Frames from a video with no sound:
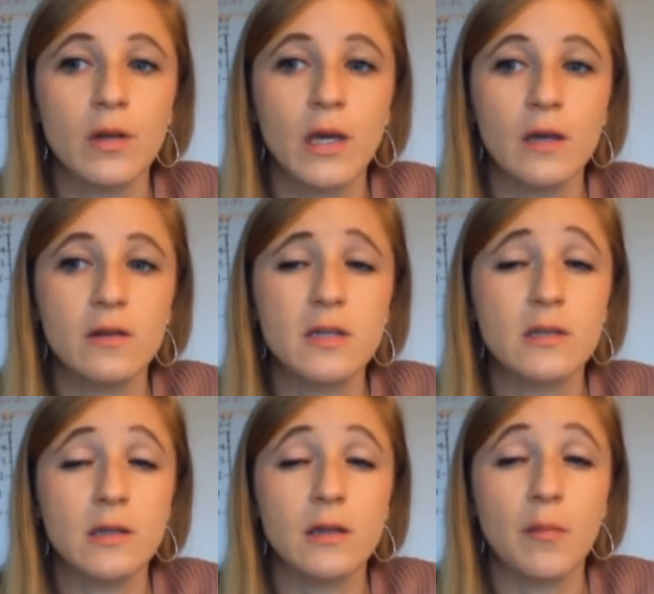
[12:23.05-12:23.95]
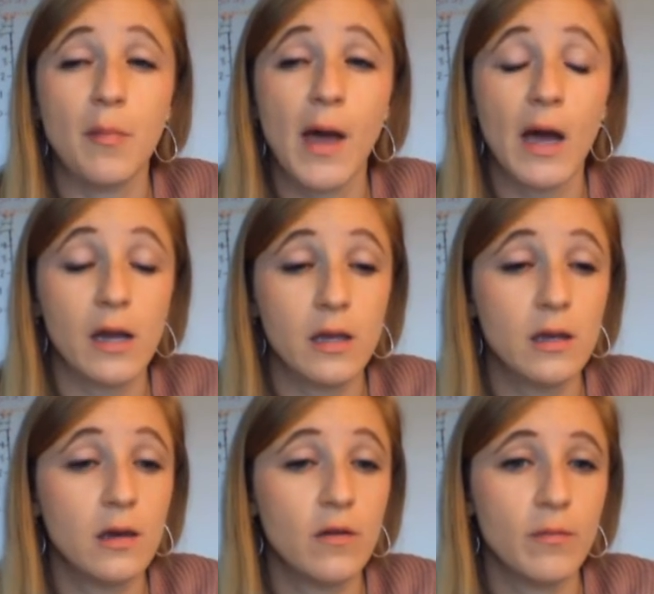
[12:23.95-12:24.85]
Okay, this is in the
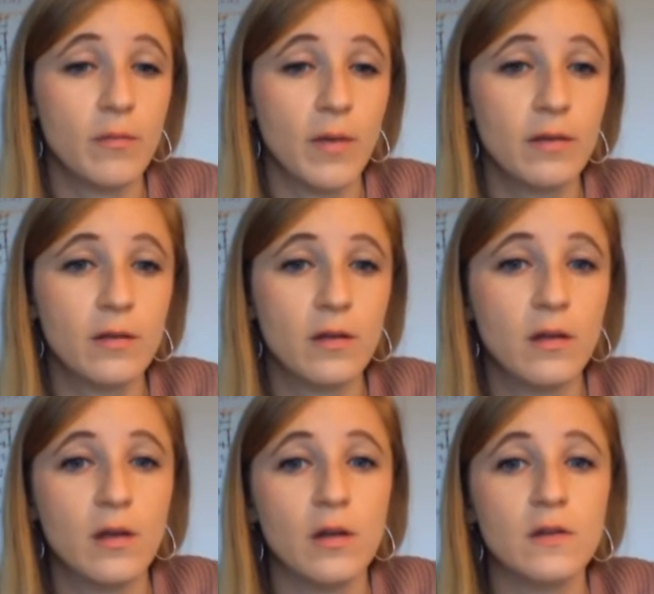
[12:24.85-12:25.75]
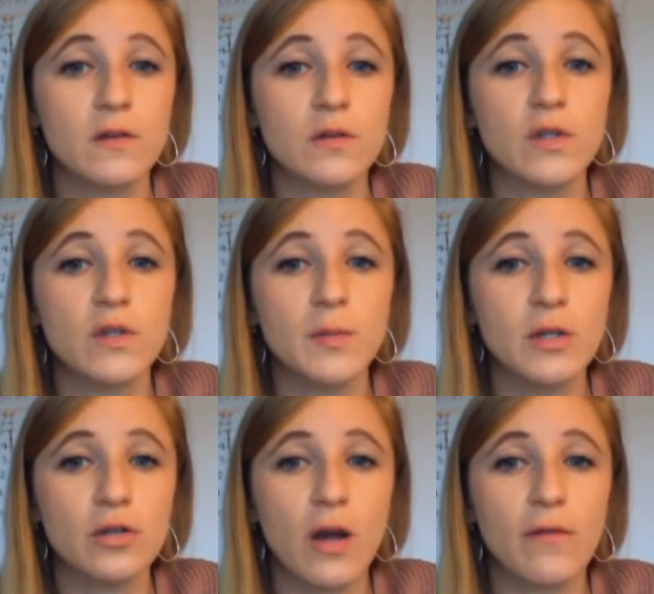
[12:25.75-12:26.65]
packet of math. So in this
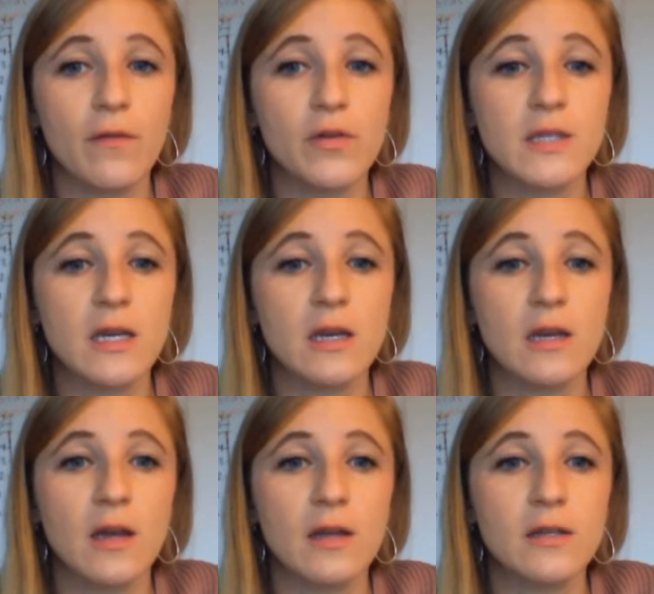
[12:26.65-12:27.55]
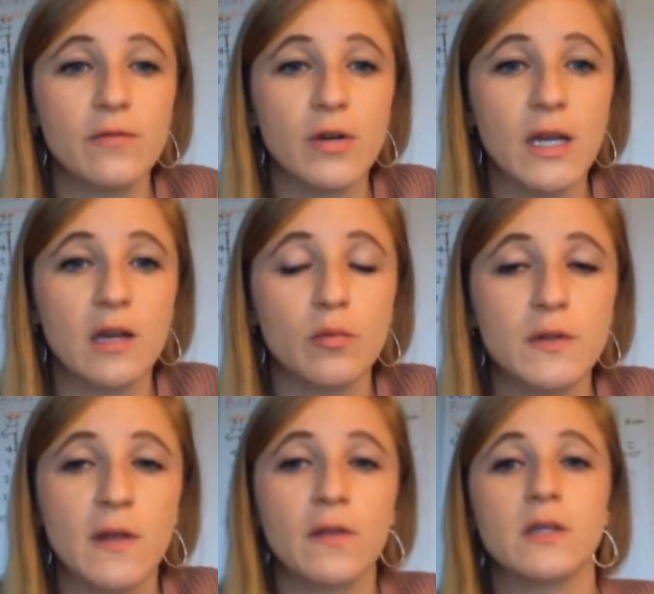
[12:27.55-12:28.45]
picture graph, you see different
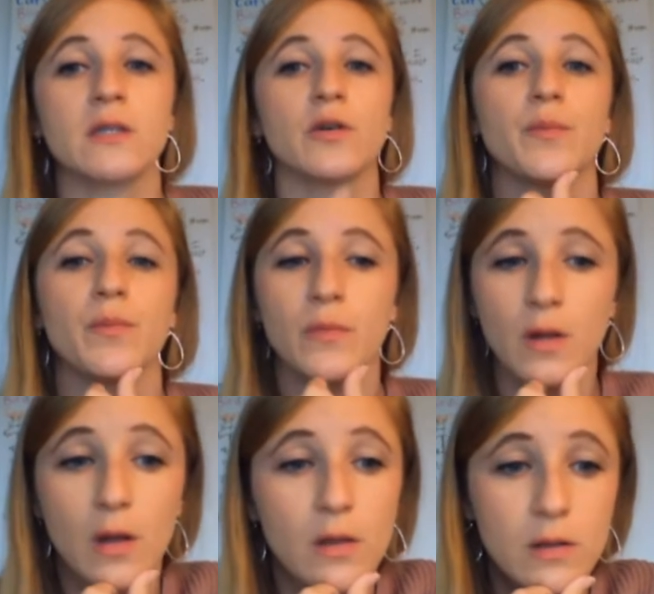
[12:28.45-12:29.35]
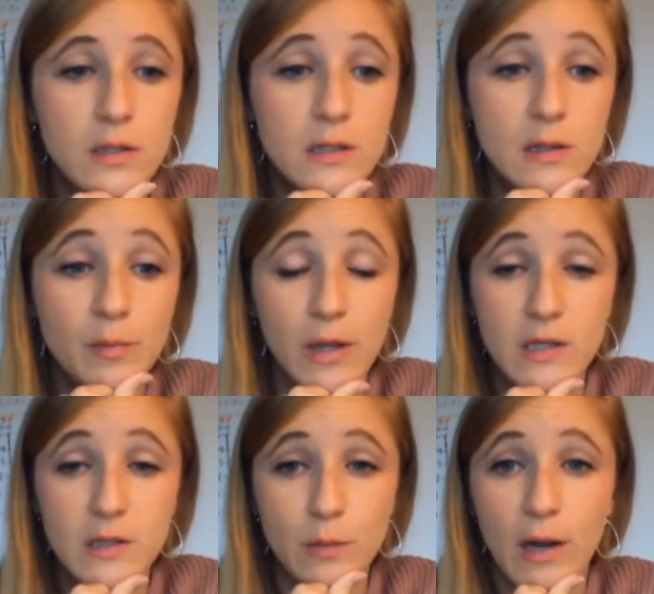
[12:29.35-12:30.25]
animals at the zoo. This is a
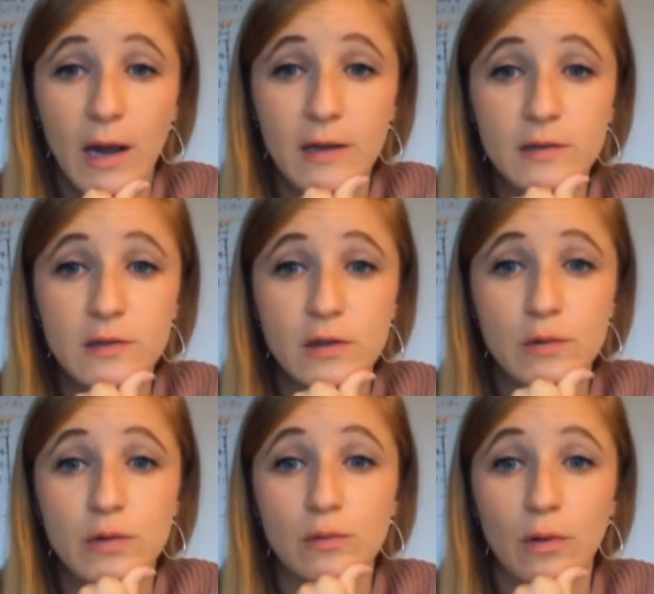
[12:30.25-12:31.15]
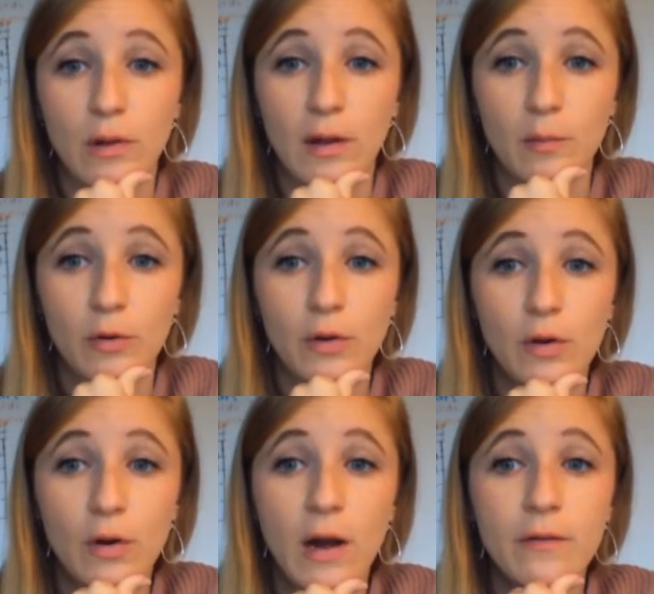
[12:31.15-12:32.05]
place where it asks you to label the
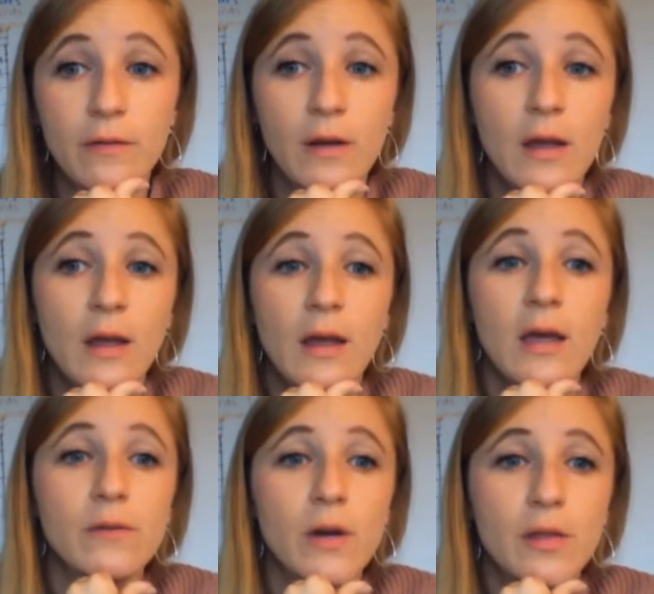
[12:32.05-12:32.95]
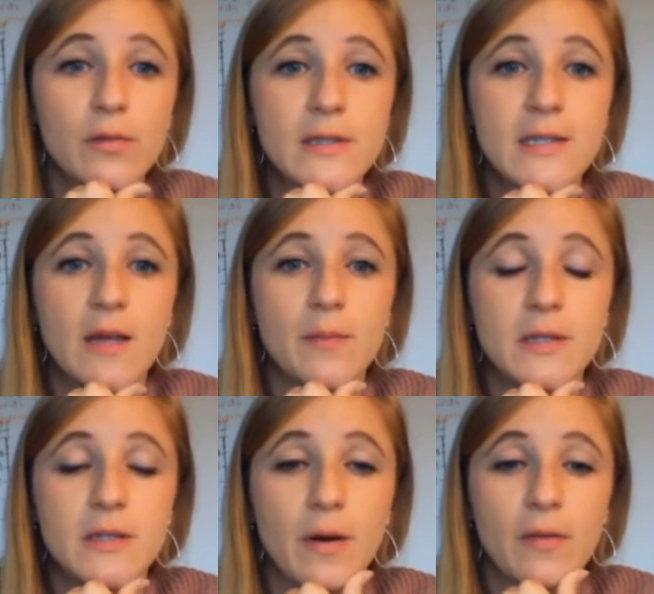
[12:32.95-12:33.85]
graph and write 3
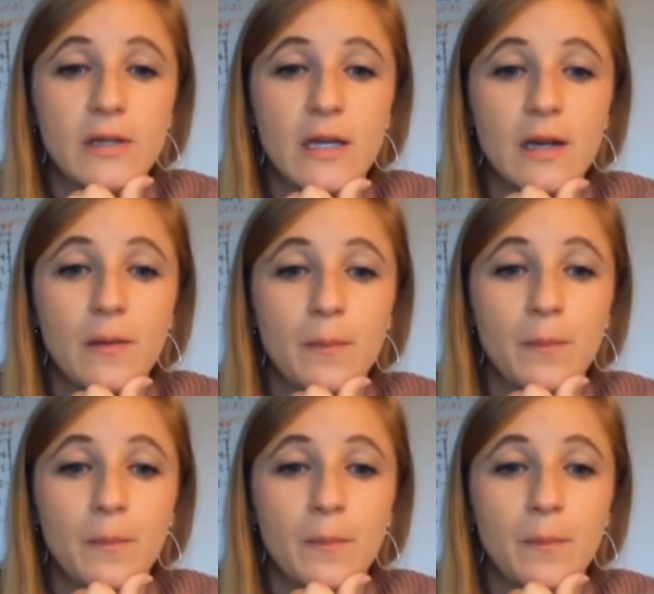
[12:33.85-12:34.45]
statements about the data.